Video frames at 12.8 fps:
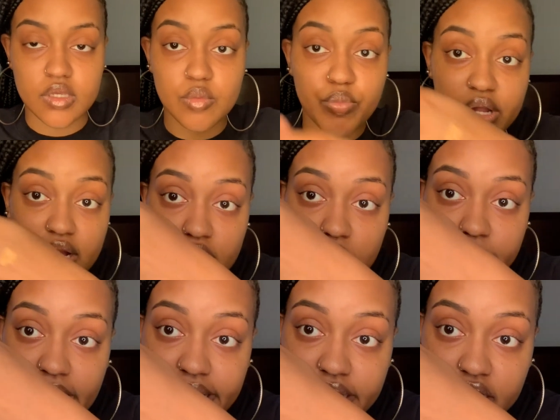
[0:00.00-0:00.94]
put it on the
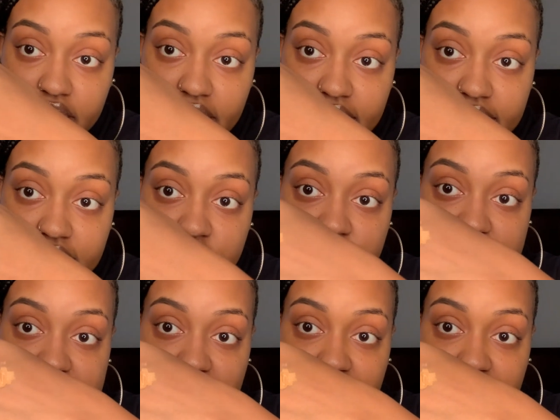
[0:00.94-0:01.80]
back of your hand just like